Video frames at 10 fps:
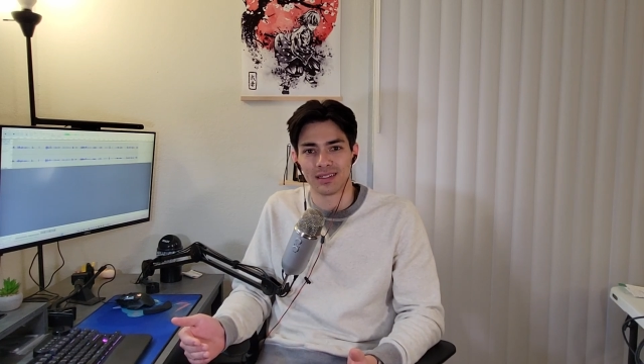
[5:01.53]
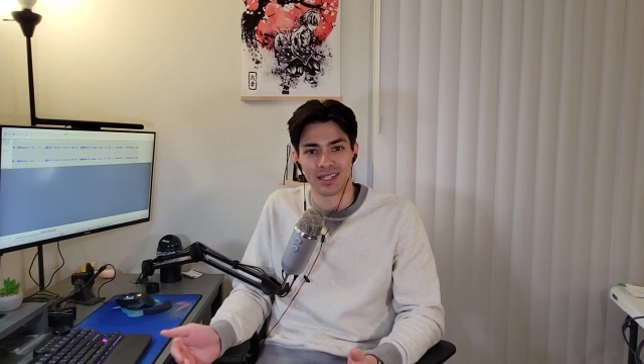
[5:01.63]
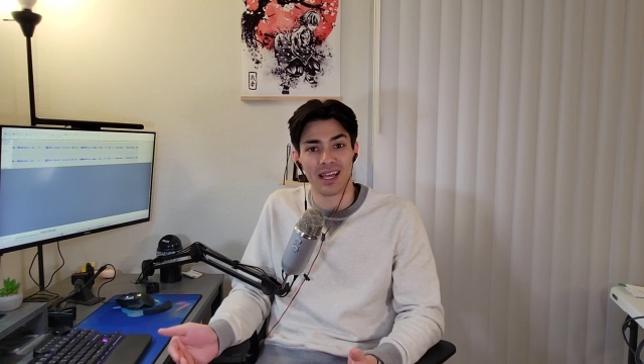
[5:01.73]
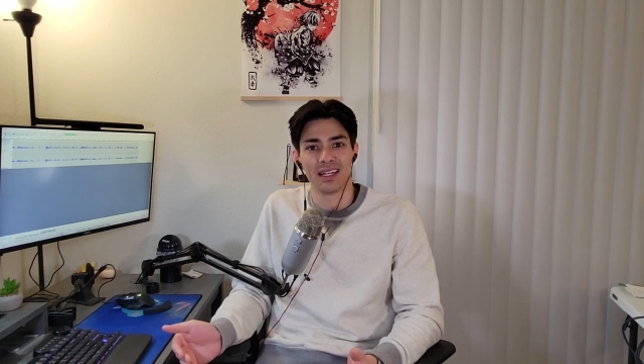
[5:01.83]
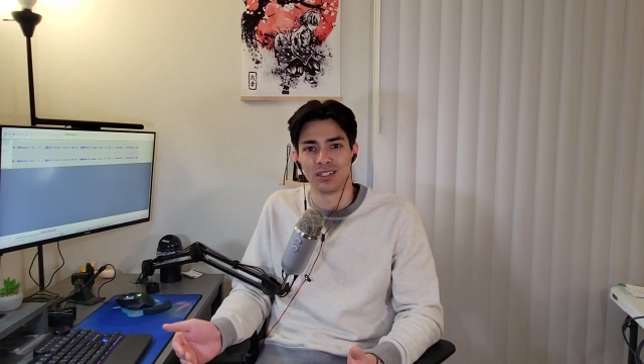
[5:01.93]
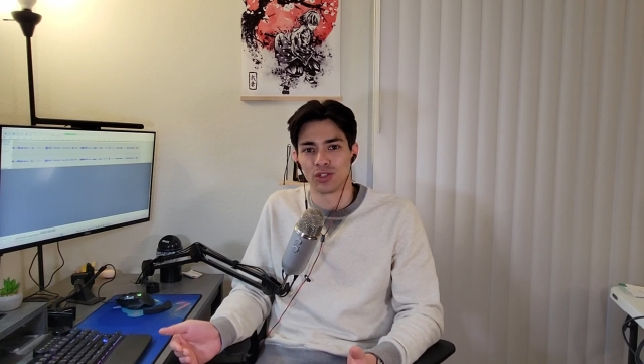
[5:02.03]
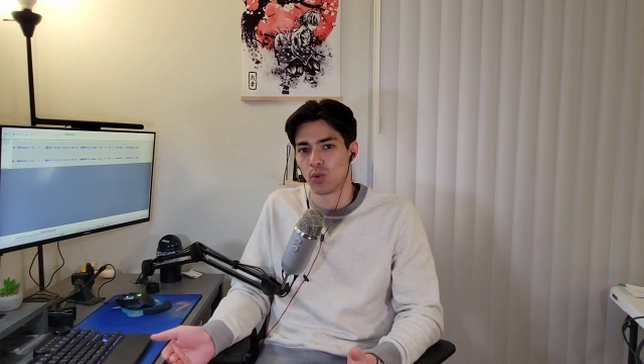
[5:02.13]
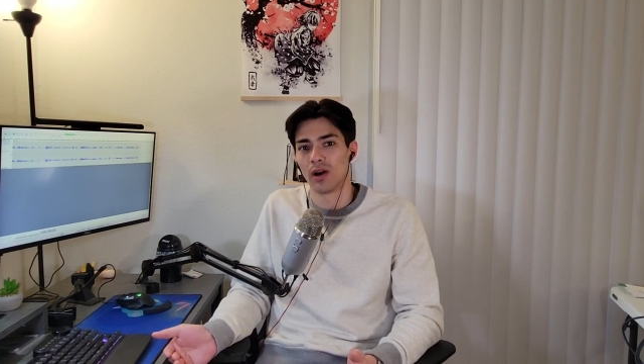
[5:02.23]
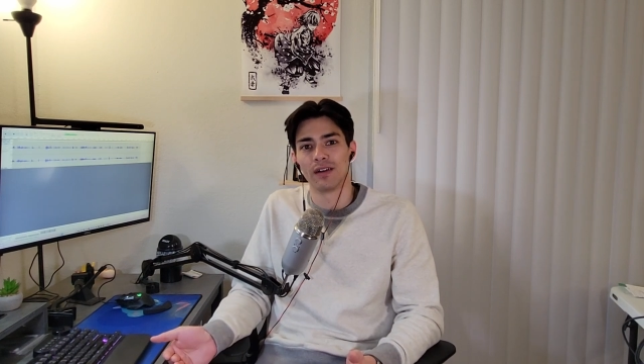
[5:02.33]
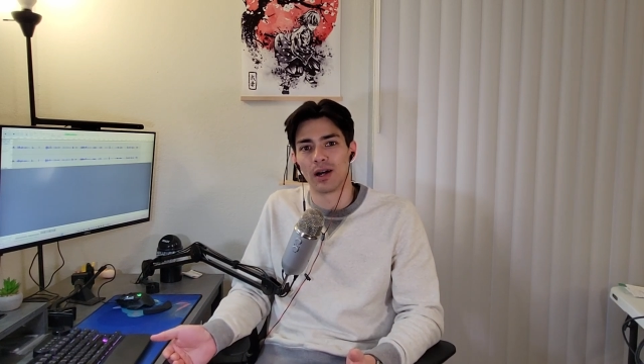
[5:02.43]
10,
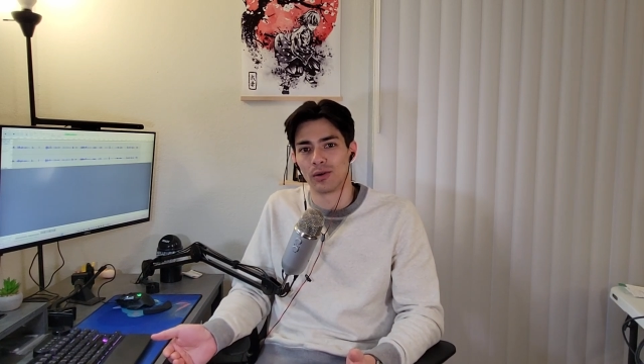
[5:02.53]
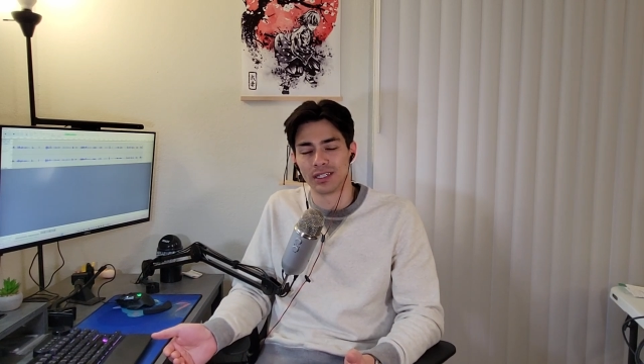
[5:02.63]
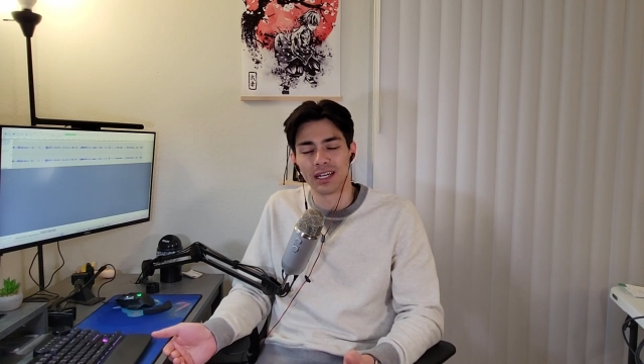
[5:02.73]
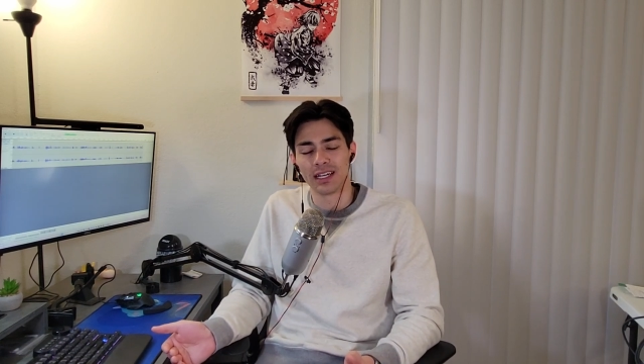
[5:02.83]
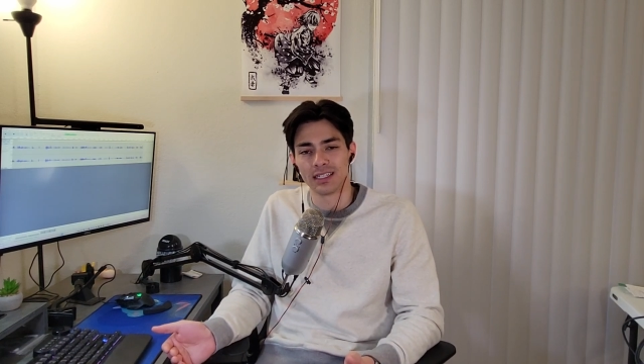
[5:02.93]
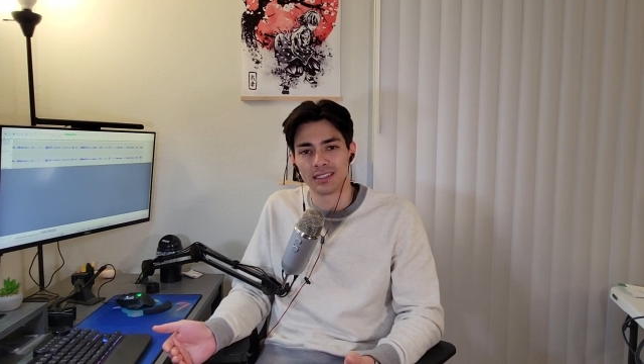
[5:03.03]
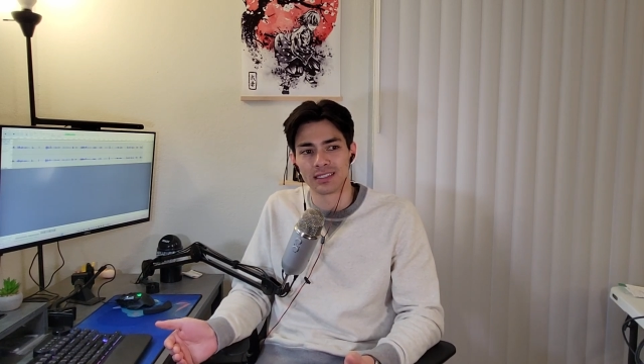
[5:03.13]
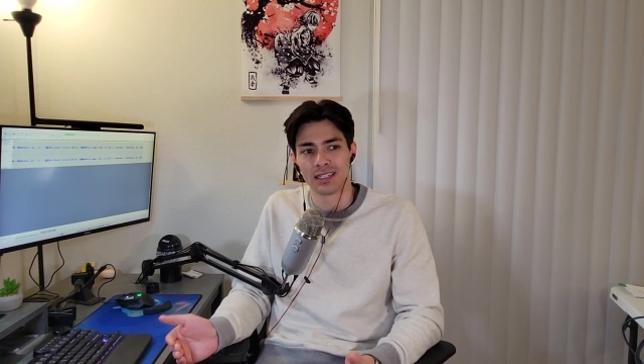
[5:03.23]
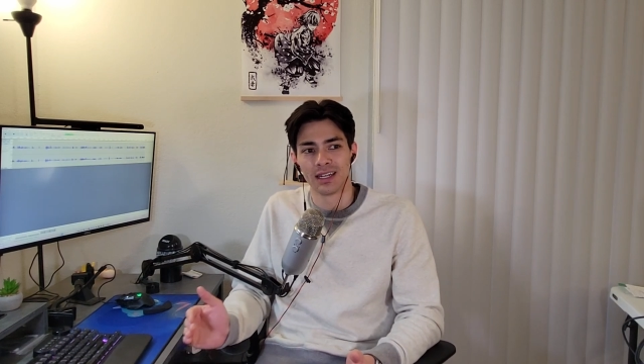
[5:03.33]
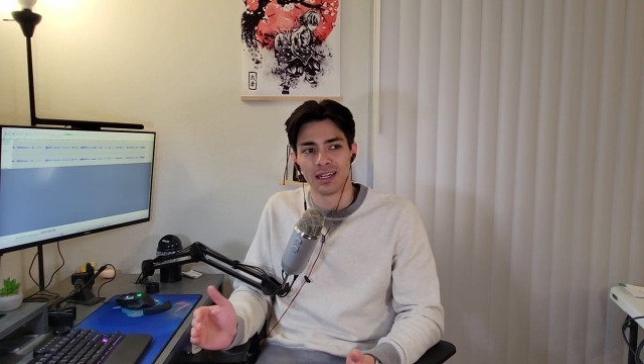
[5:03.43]
12-hour days,